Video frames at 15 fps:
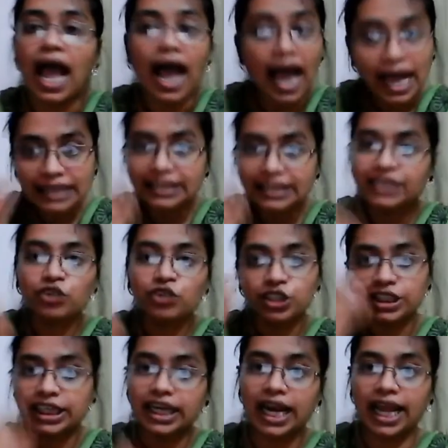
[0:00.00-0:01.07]
As it was
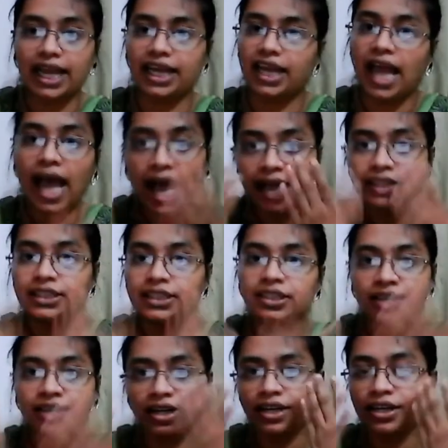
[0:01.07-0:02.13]
crying, as
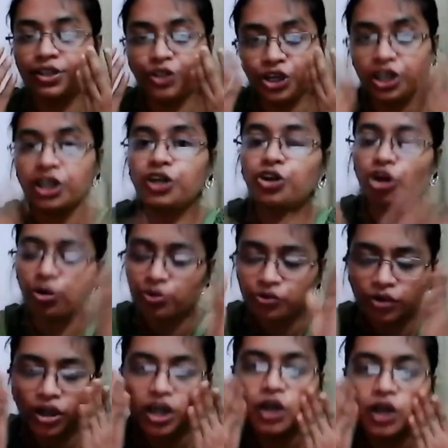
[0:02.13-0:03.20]
the teardrops
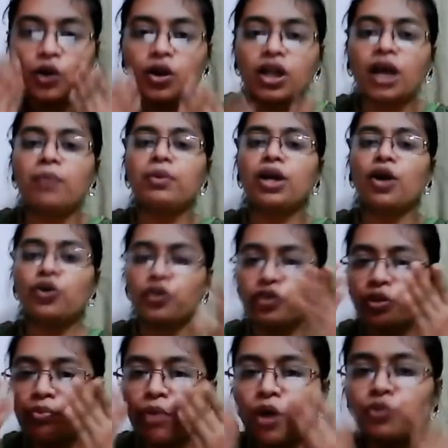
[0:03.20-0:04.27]
were coming out of
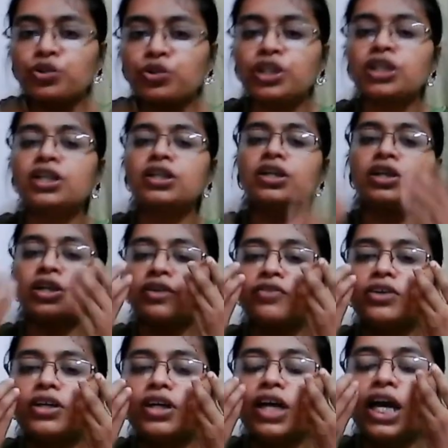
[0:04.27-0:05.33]
the mountain, the
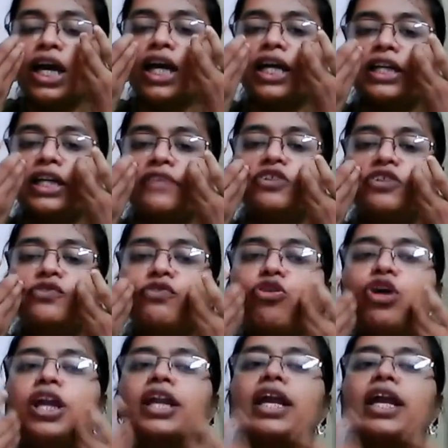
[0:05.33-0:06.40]
river, it was
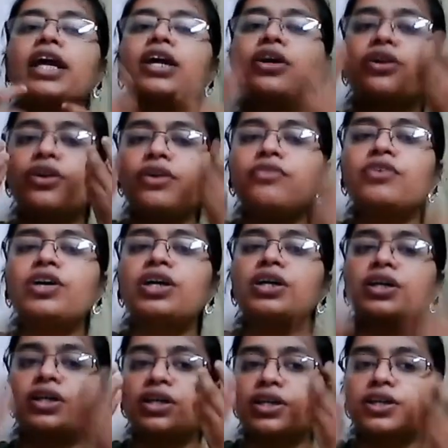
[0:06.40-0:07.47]
flowing like a river.
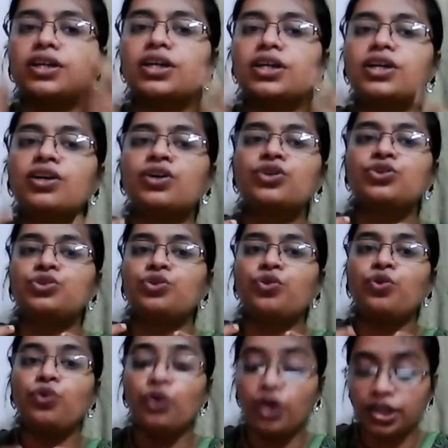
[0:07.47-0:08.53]

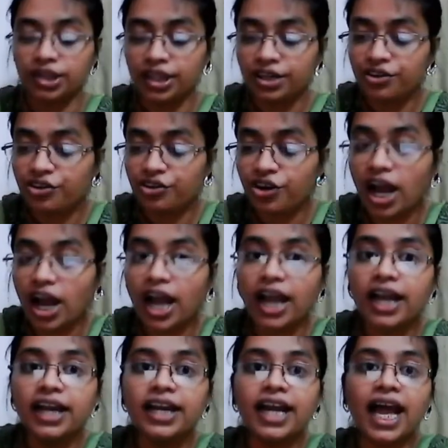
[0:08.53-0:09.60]
So the
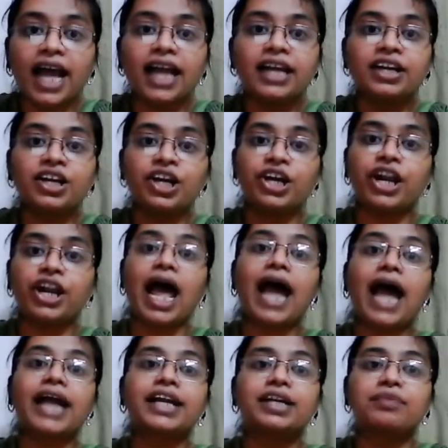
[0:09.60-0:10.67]
dried and
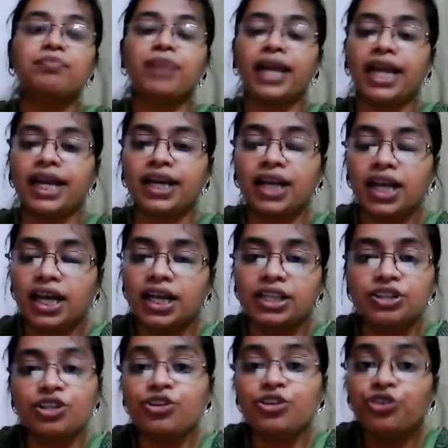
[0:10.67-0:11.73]
cracked plain.
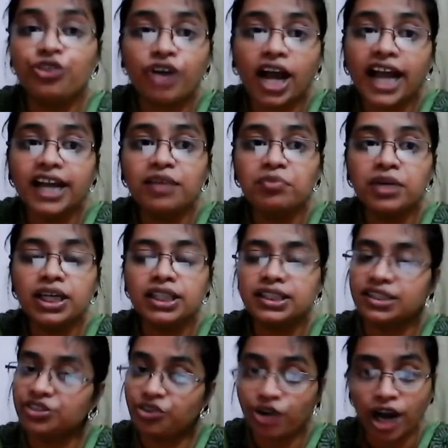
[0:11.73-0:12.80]
The dried means
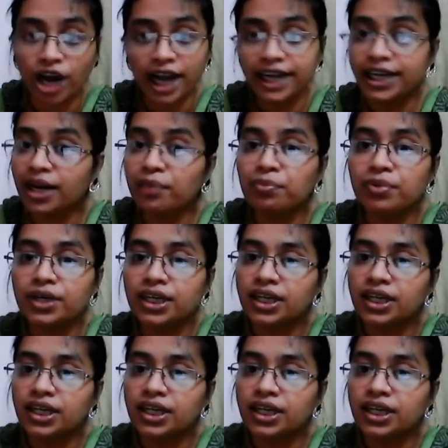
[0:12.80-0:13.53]
dried up.